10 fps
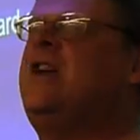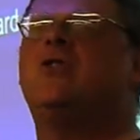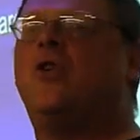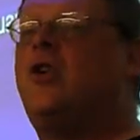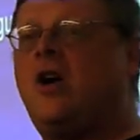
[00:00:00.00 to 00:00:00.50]
they can
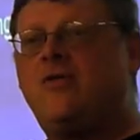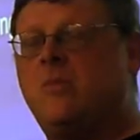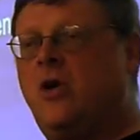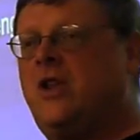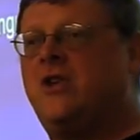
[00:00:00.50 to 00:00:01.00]
turn it off
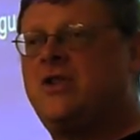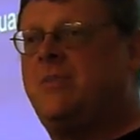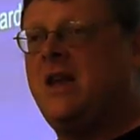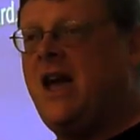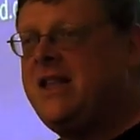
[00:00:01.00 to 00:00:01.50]
remotely or
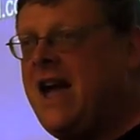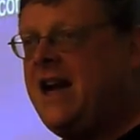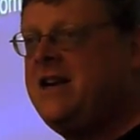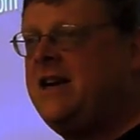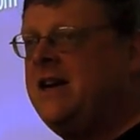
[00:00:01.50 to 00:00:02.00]
something like that.
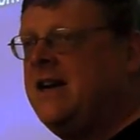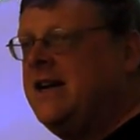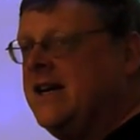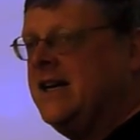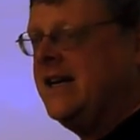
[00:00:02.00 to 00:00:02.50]

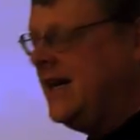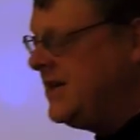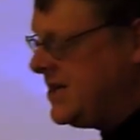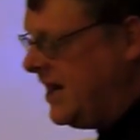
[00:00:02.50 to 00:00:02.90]
It's,